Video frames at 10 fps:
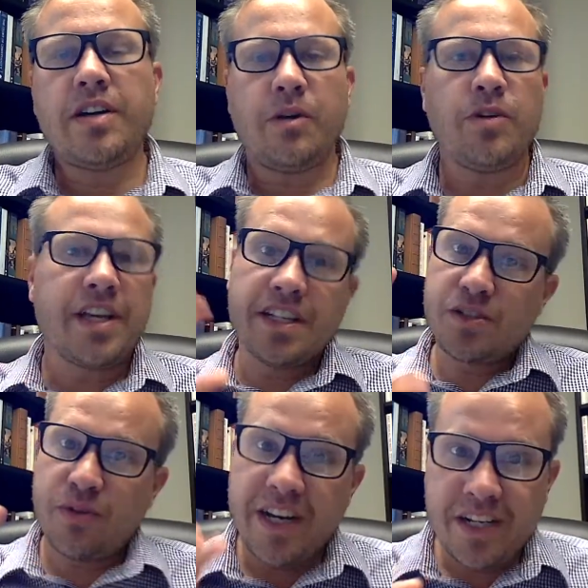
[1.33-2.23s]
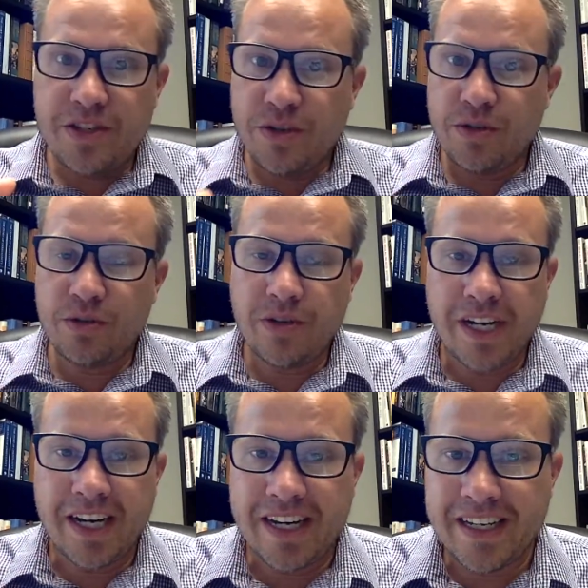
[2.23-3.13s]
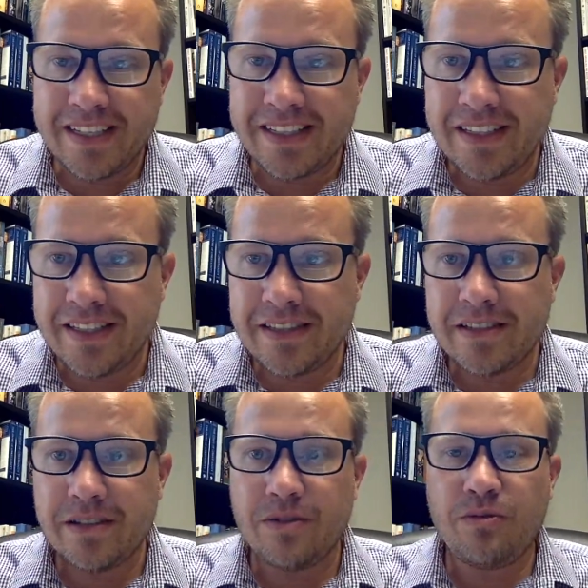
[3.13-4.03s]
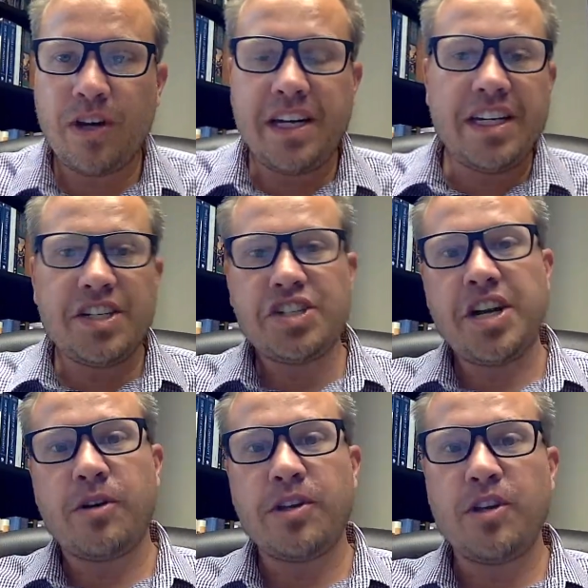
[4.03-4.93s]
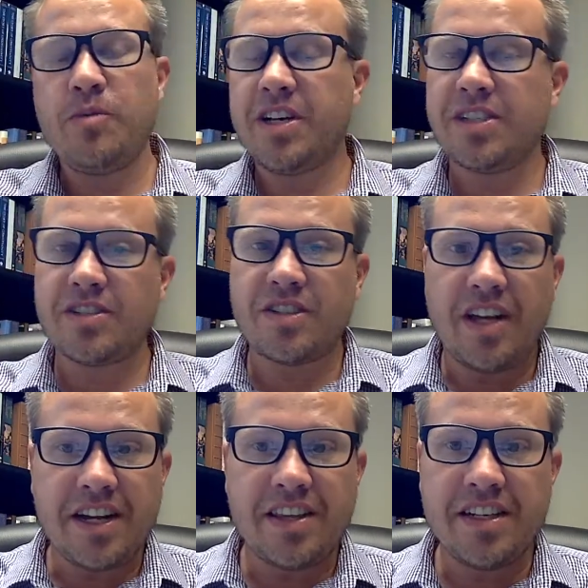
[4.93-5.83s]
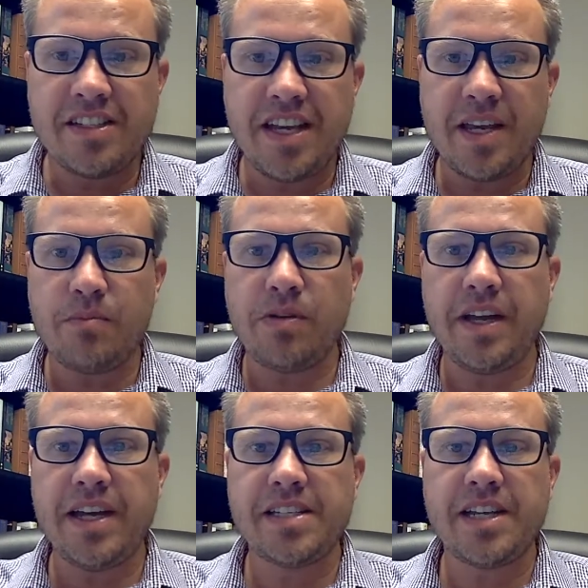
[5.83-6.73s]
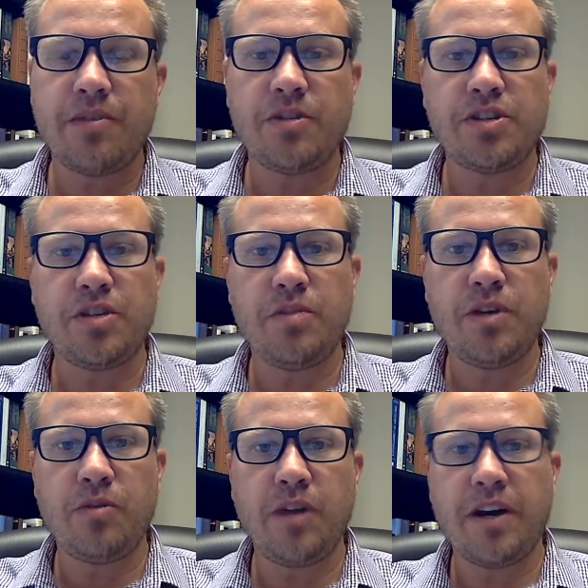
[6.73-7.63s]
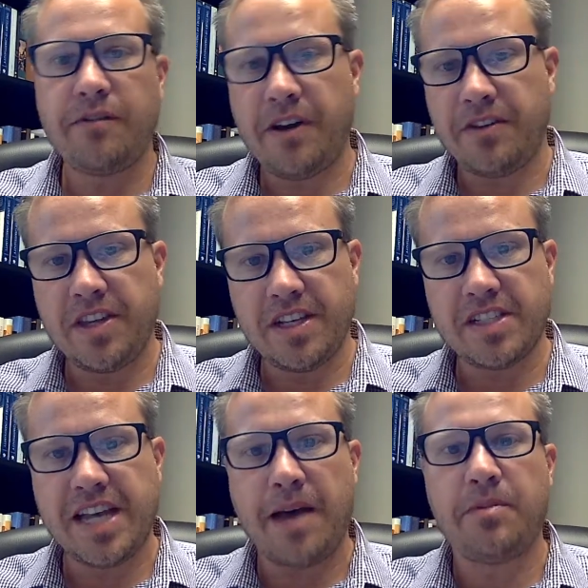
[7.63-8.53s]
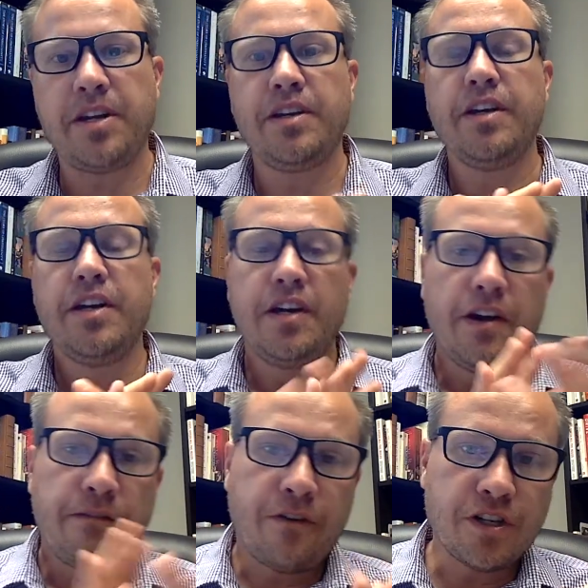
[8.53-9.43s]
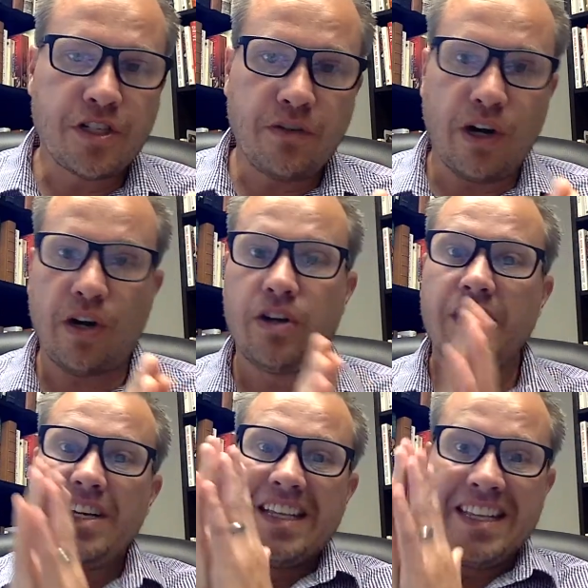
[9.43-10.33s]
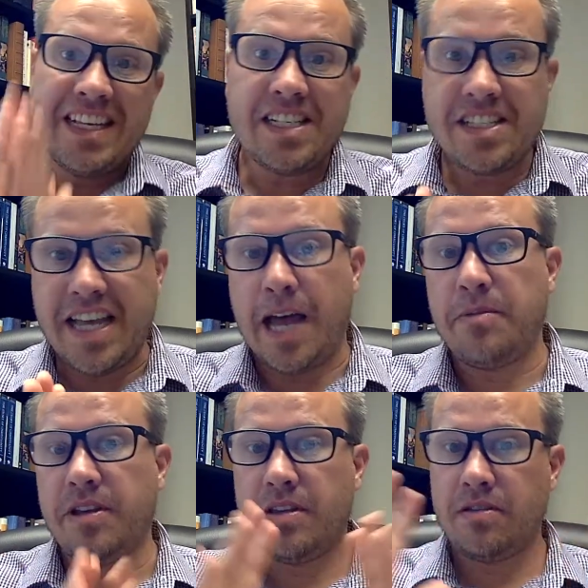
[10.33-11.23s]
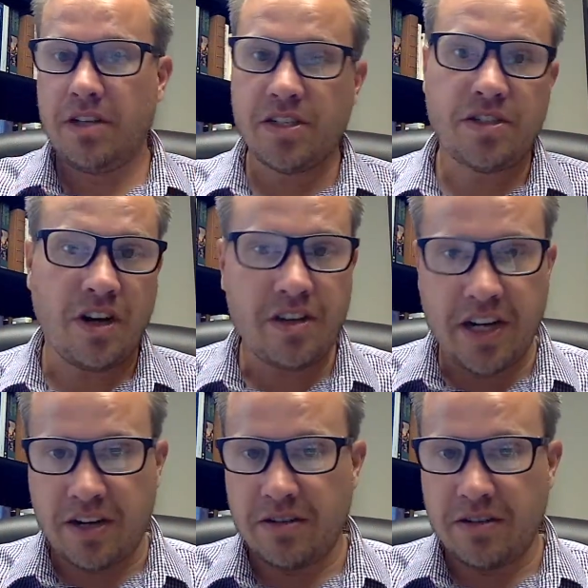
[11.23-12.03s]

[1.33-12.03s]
I want to get straight into what I need to share with you because there's a lot of things taking place, and I want you to be aware of everything that's happening. First of all, this Sabbath, let's start there.